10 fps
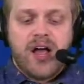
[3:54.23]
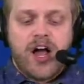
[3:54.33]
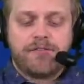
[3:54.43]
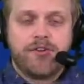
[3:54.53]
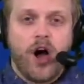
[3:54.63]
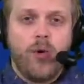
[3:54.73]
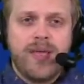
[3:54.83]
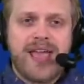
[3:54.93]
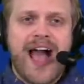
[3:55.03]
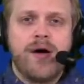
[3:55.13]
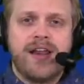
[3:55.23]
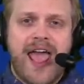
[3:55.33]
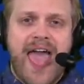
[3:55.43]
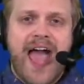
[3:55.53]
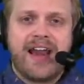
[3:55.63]
of going out and
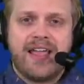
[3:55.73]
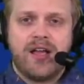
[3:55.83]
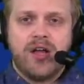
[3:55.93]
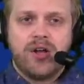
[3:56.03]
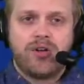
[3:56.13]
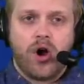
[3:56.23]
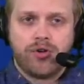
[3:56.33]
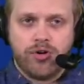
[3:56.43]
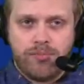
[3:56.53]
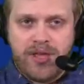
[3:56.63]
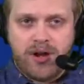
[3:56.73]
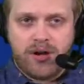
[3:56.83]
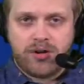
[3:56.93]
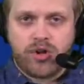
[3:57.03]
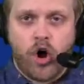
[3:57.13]
adding Gardner
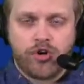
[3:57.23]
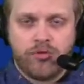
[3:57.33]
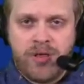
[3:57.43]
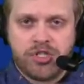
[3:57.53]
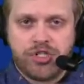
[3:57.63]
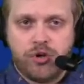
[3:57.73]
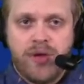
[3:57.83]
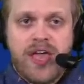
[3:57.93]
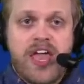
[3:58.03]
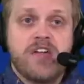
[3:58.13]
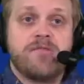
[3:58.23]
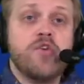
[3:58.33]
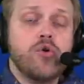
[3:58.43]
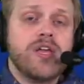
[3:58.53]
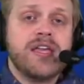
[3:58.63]
or Gardner Minshew. If
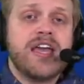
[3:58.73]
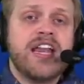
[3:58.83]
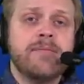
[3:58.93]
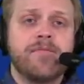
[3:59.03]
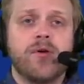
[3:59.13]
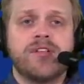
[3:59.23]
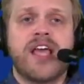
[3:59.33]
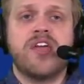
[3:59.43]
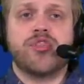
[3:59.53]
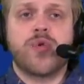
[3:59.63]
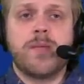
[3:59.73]
you can get him for a day three